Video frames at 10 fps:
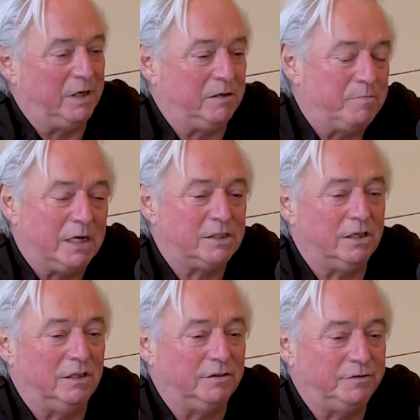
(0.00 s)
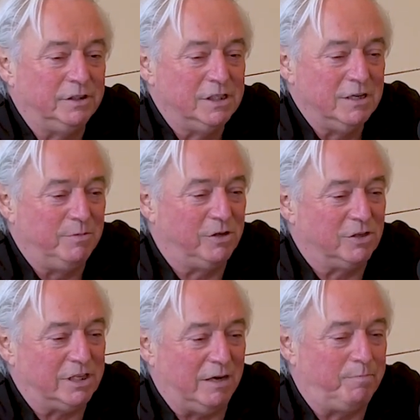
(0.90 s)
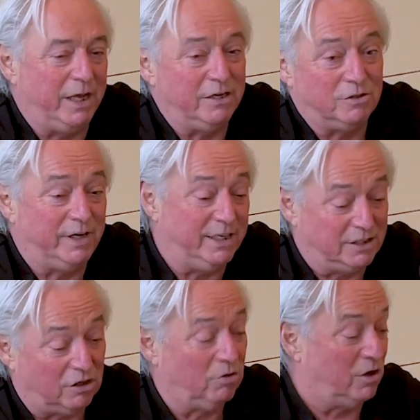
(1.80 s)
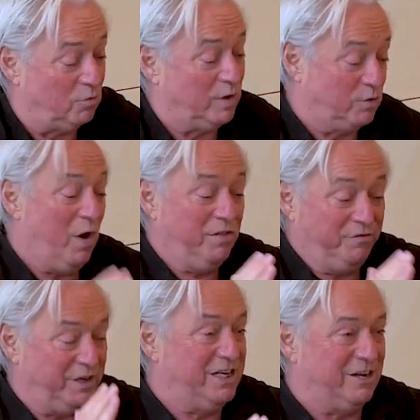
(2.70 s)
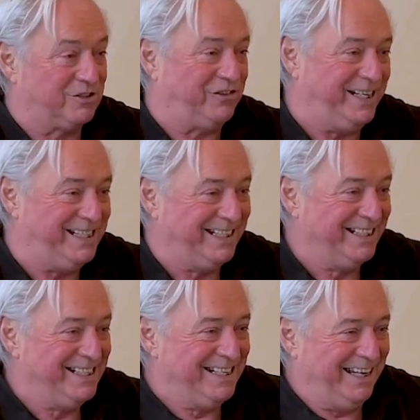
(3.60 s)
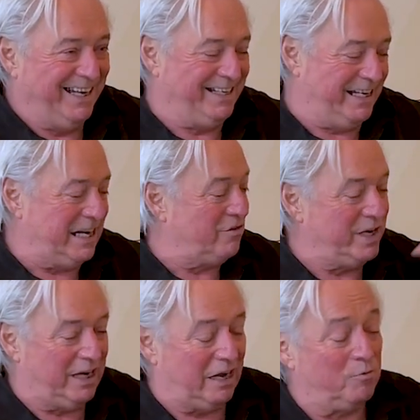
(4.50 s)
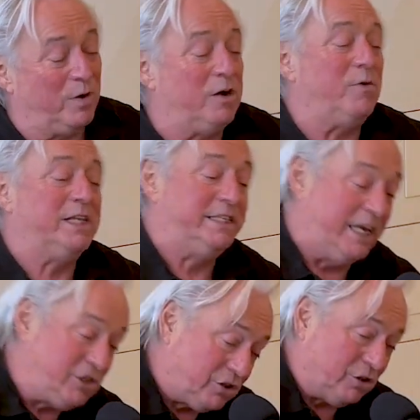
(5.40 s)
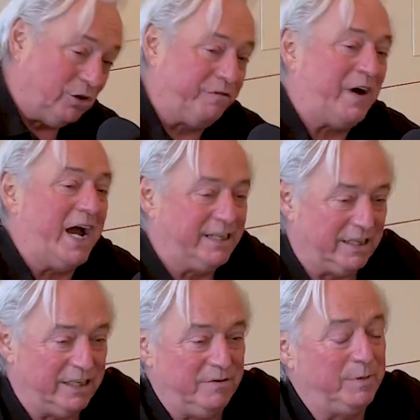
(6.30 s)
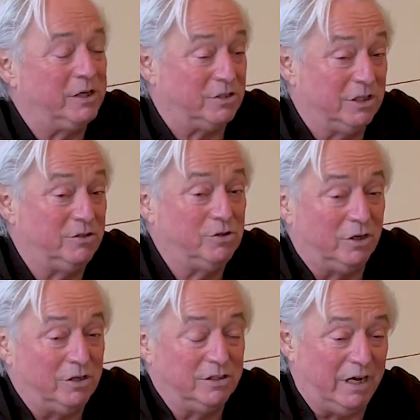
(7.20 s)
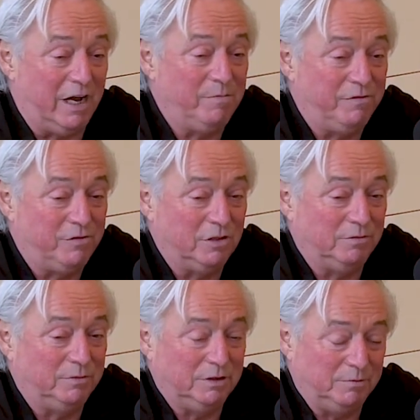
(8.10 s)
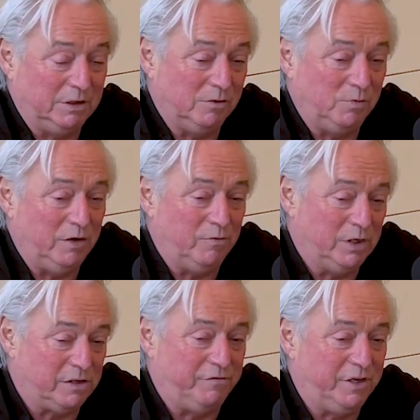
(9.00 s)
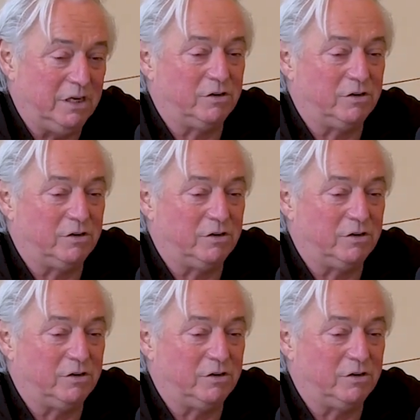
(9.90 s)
that myself because I played already so long with one video screen. And then I realized when I went digital finally, because it took a long time before we with the video